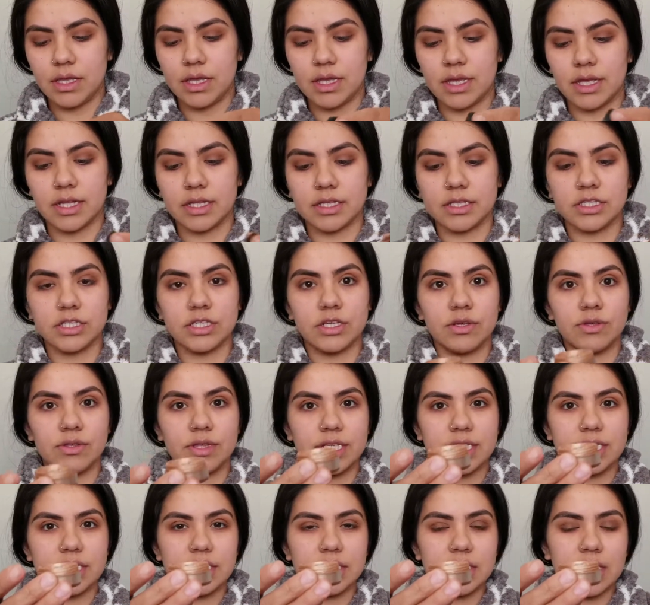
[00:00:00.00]
And so
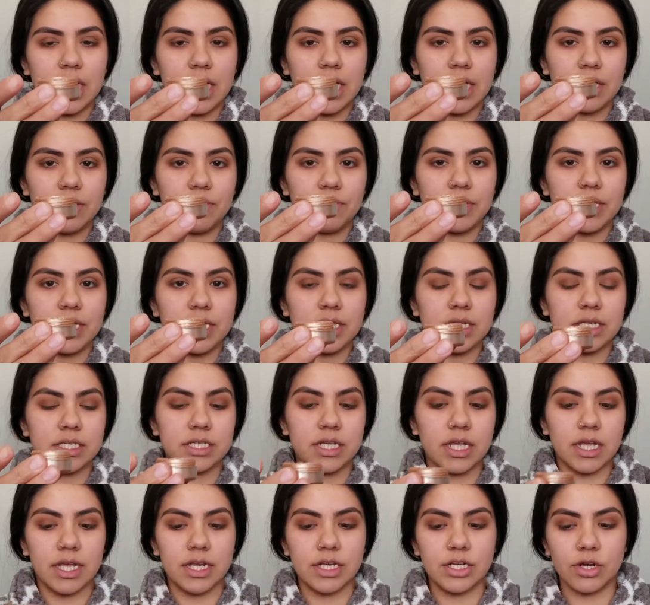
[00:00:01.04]
this is kind of what it looks
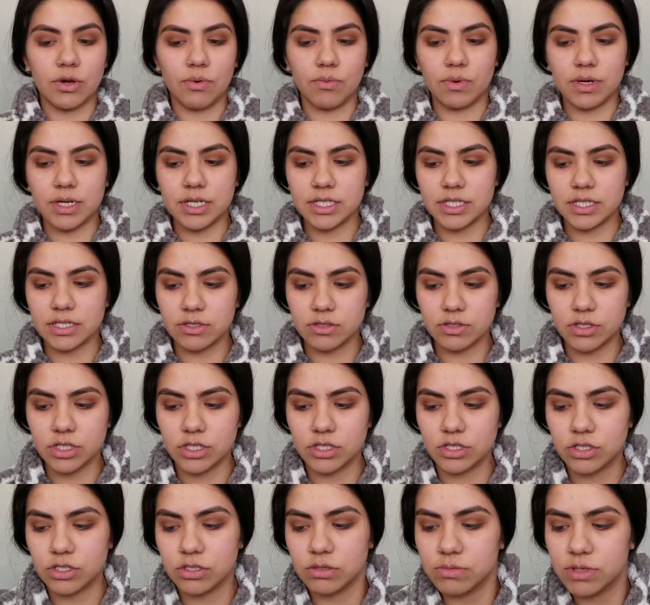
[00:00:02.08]
like. I don't want to tilt
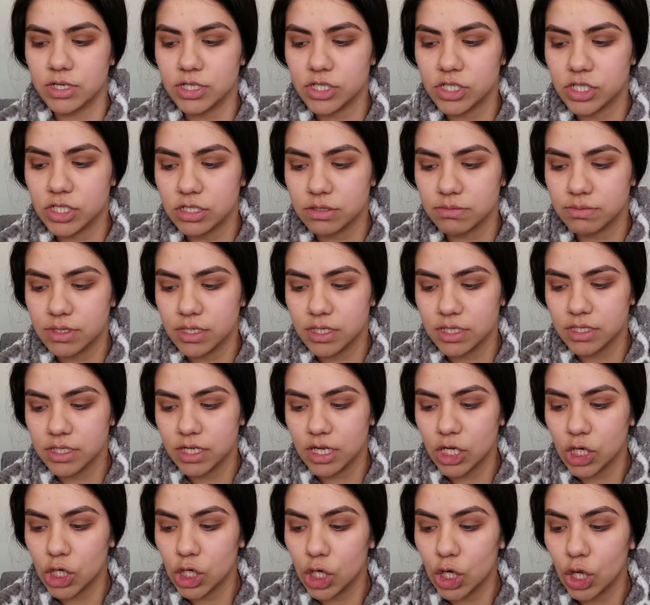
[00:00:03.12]
it too much just because I
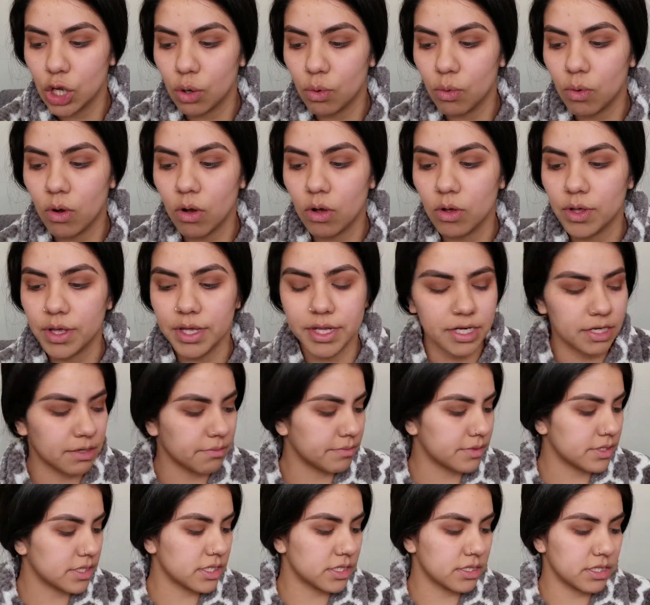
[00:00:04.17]
know I'll end up
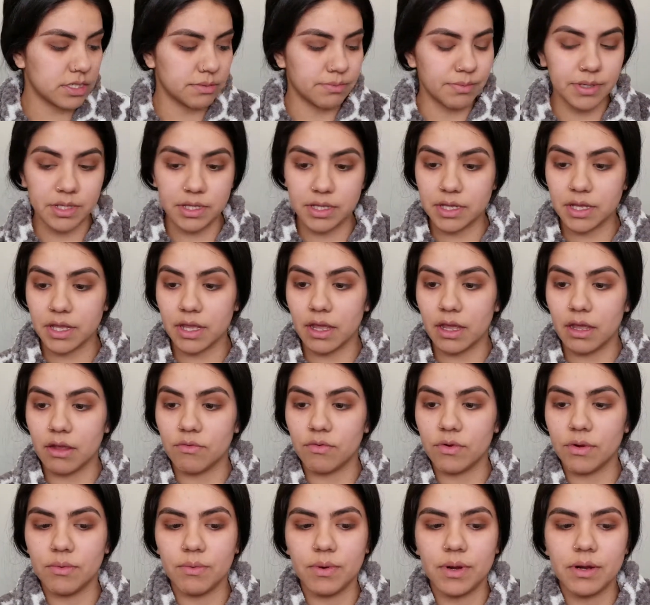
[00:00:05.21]
spilling it
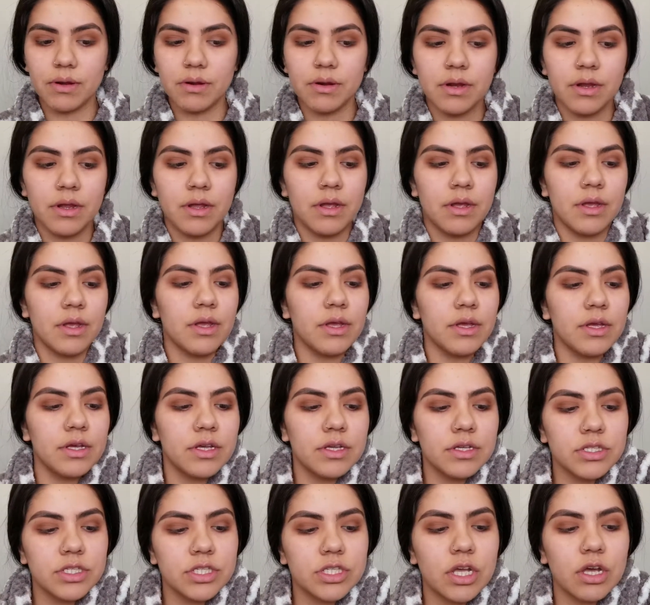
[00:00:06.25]
everywhere.
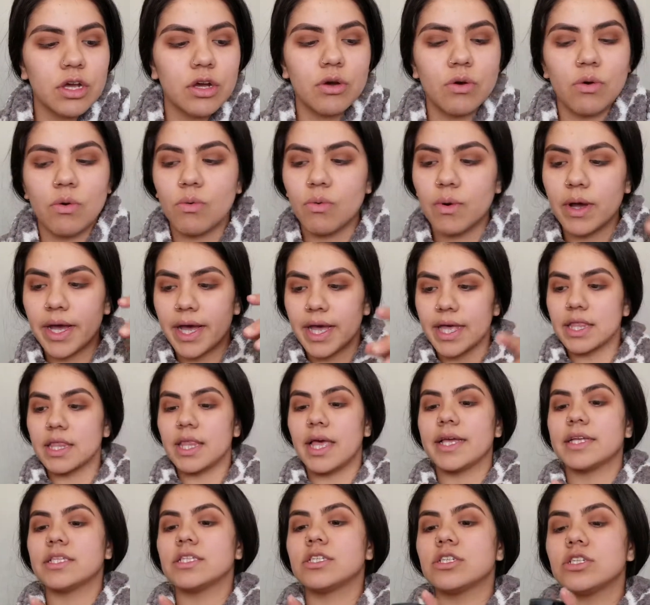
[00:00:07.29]
So what I
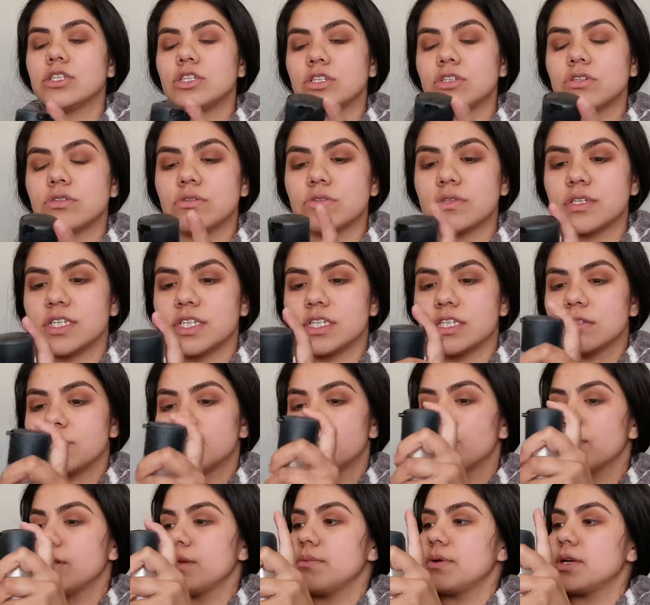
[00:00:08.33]
like to do is
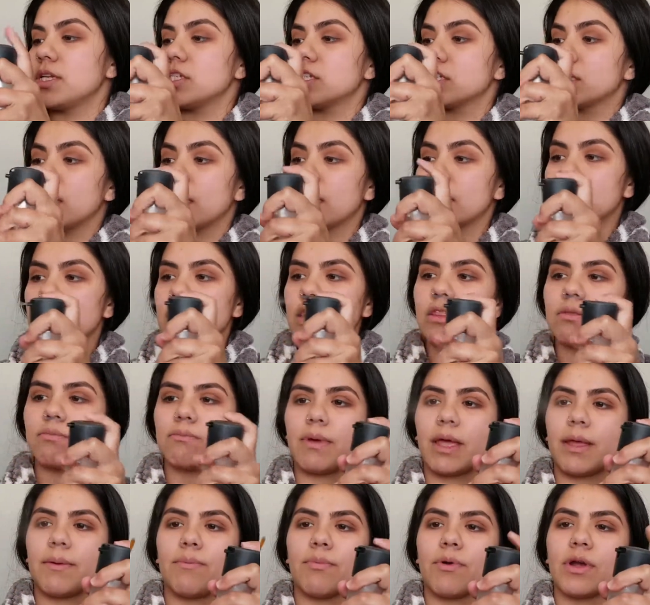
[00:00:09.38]
pretty much get
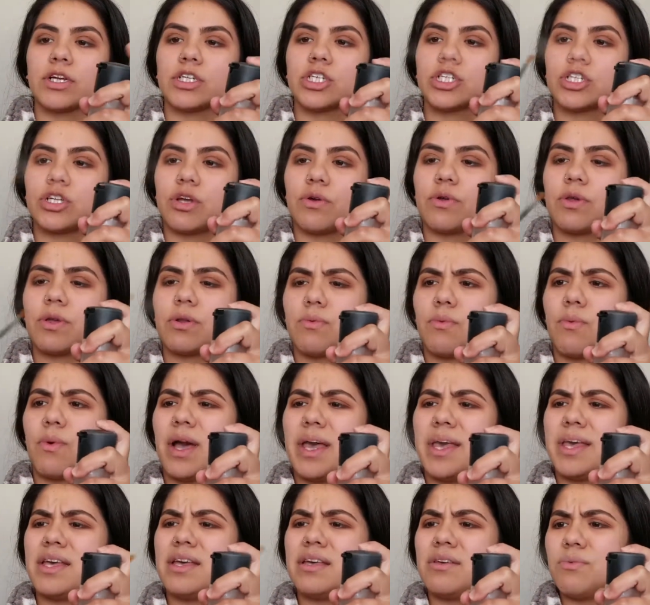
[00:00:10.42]
my brush soaking
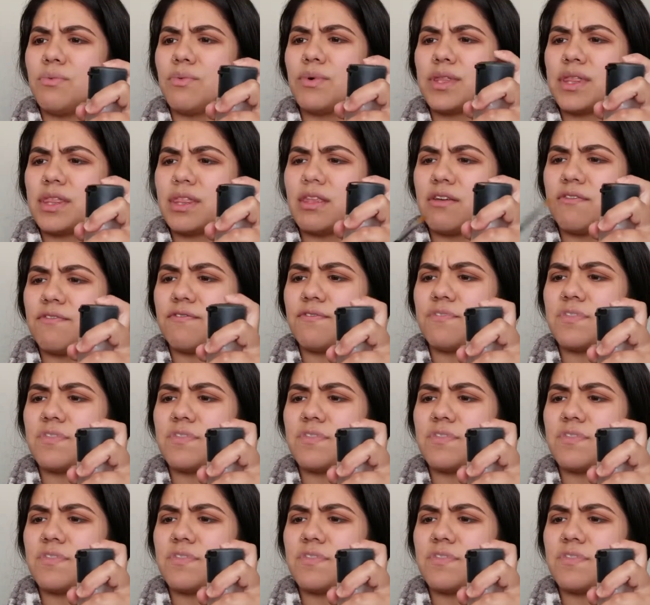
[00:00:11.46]
wet with the